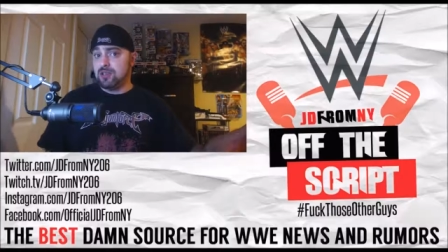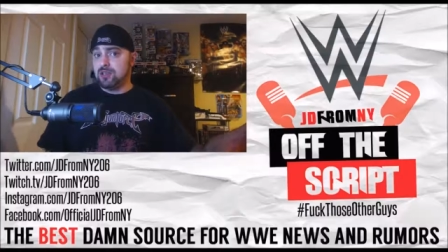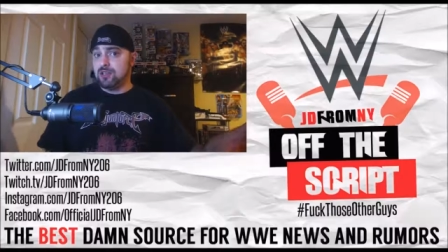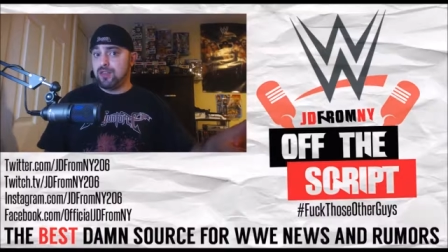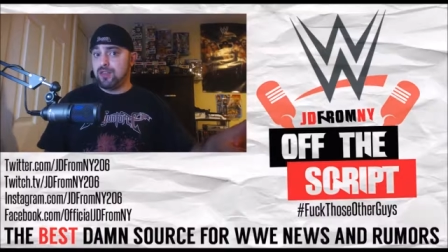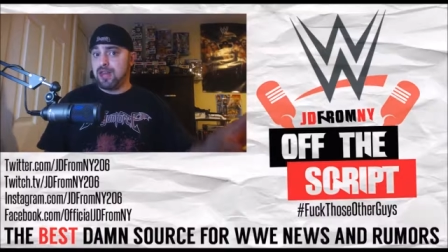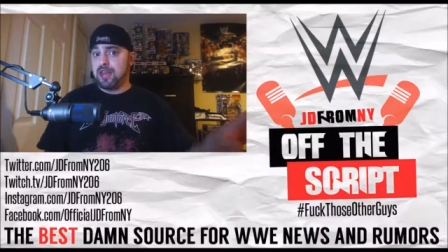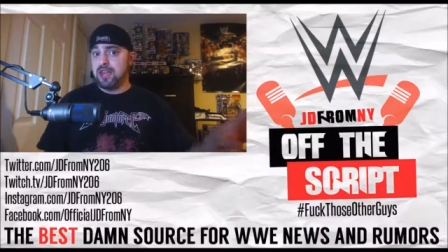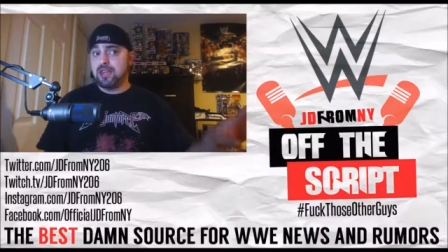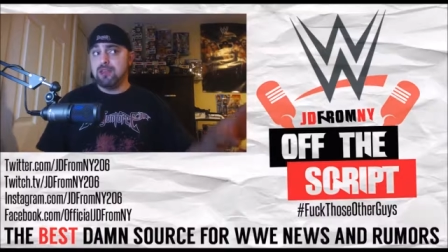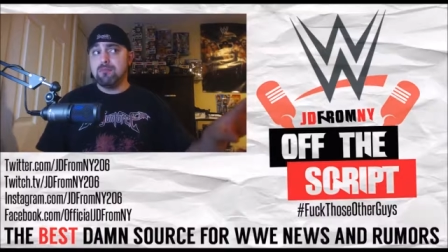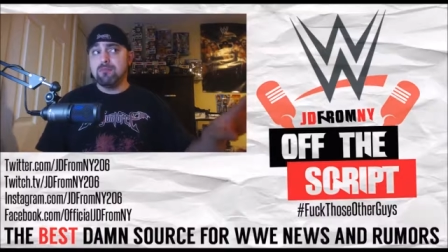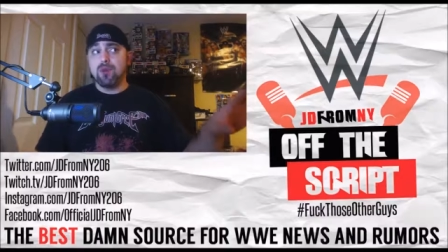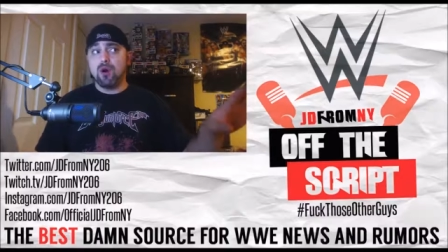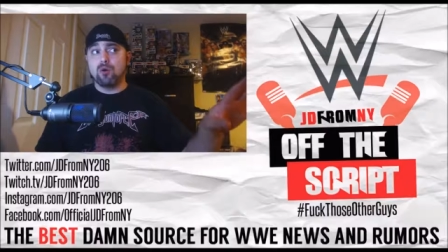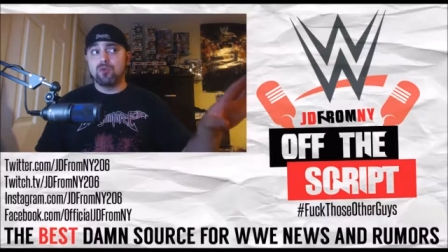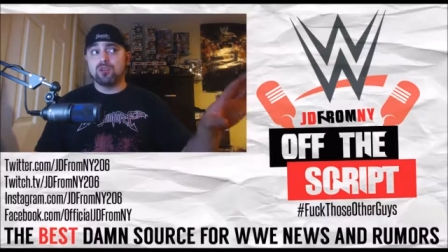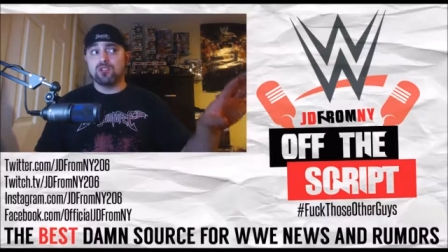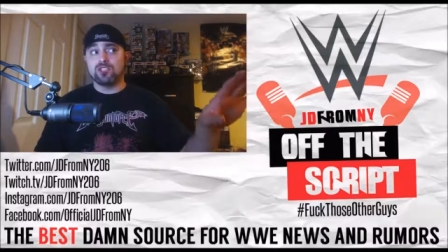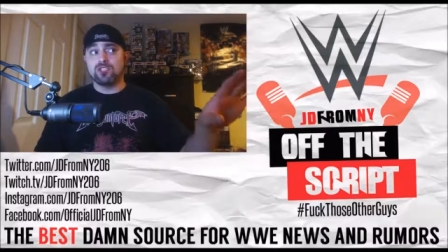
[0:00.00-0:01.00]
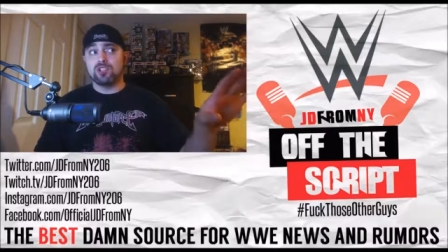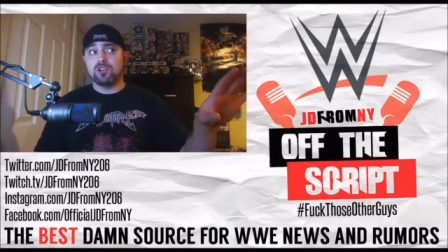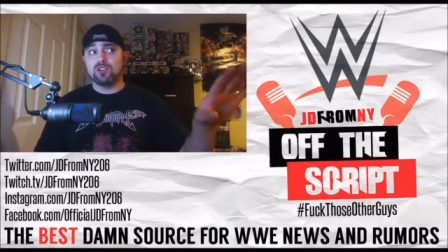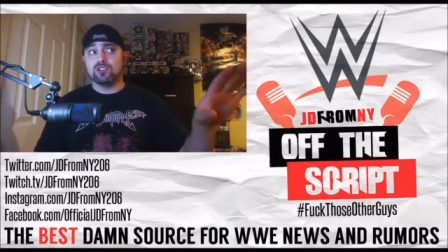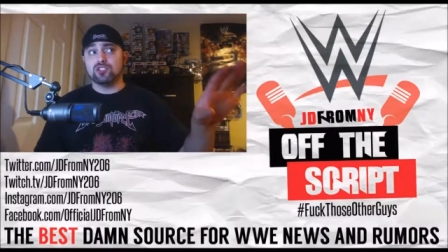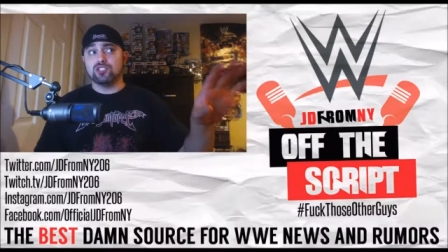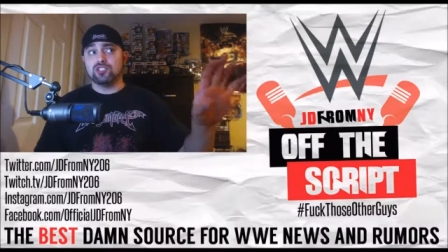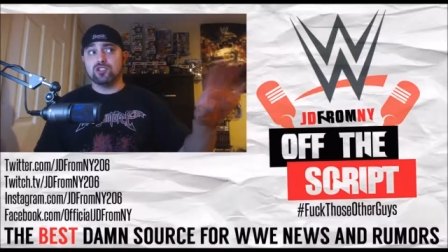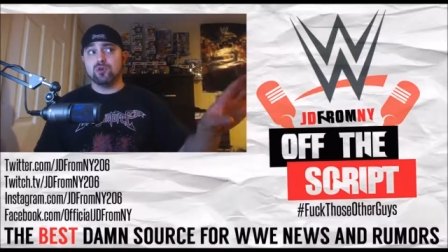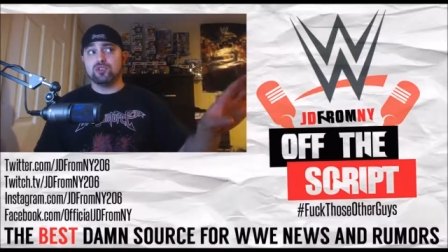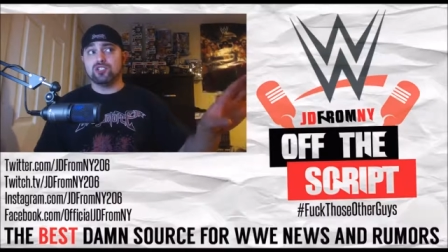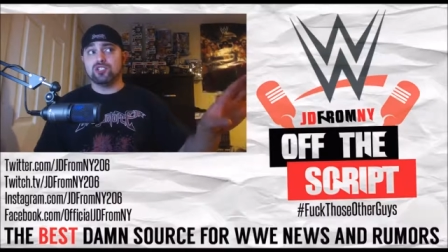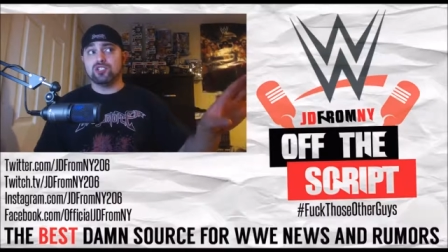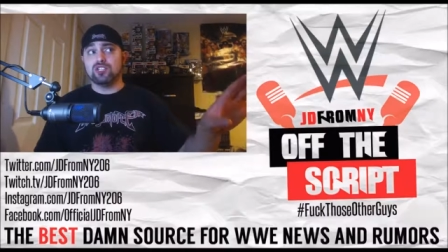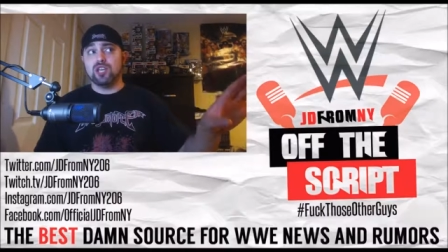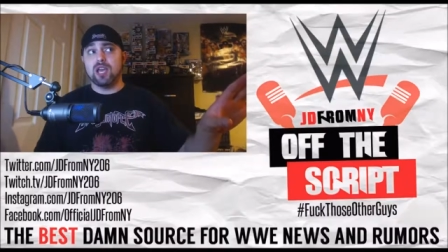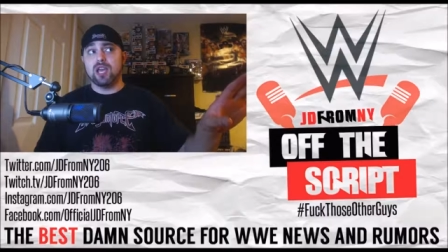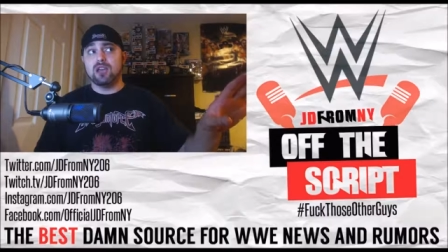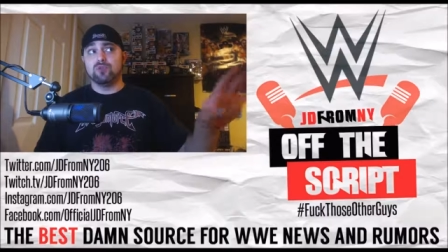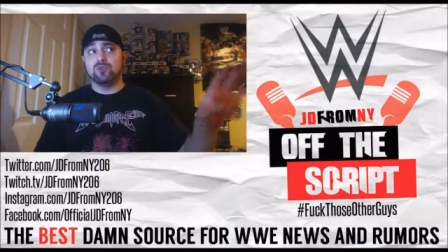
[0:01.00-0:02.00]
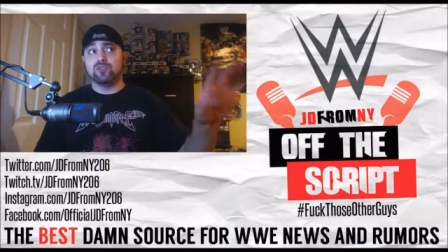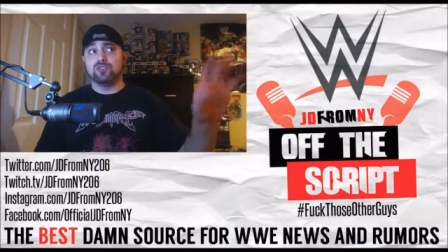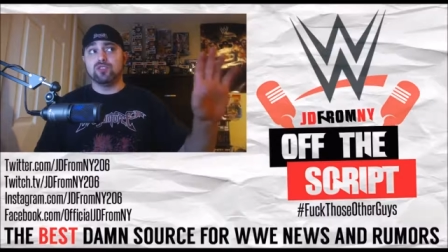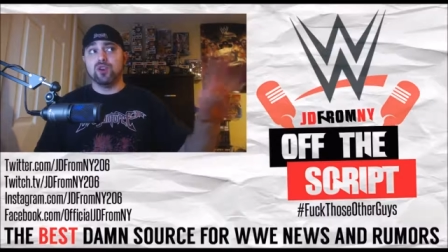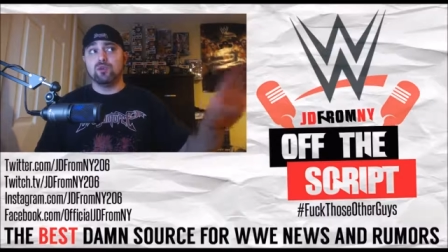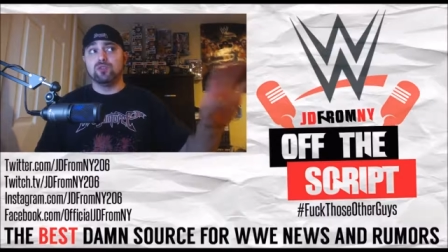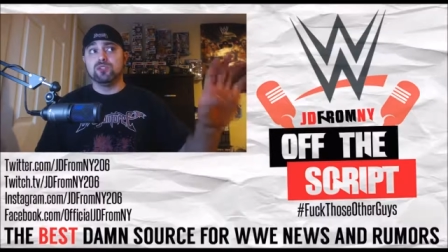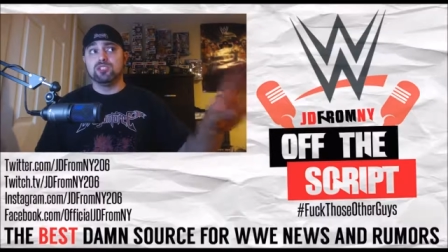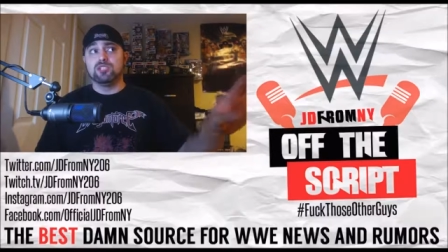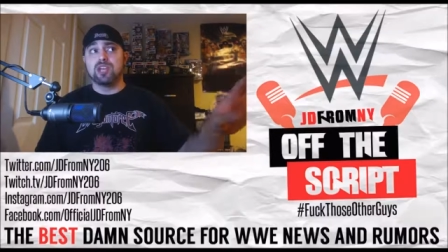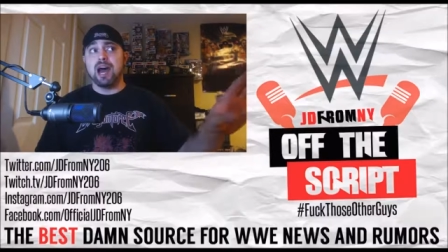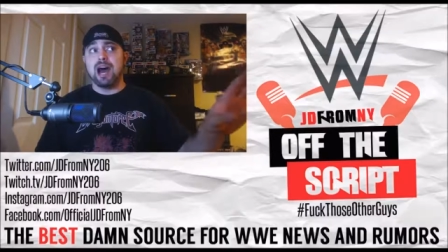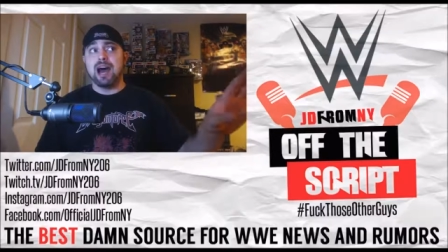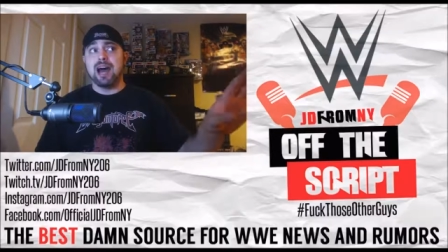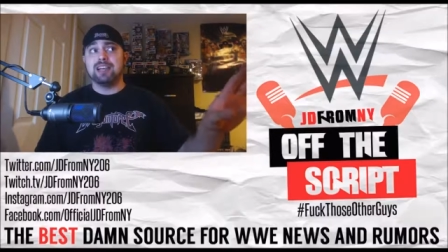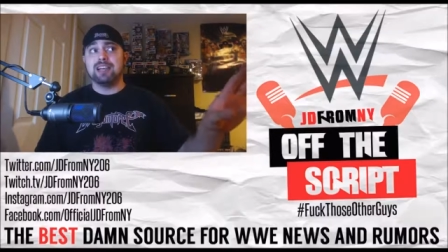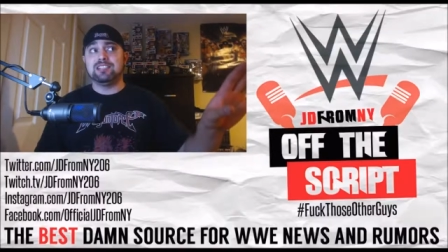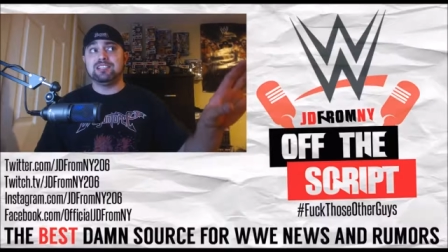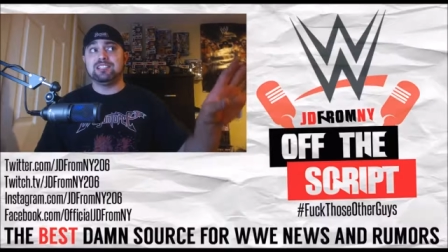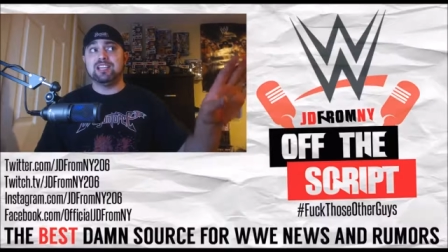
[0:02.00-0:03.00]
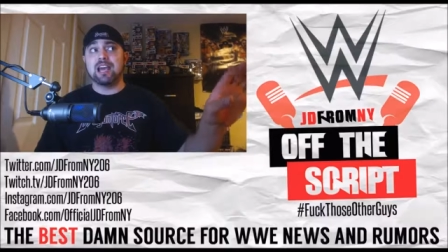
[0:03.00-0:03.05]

they most associate with those guys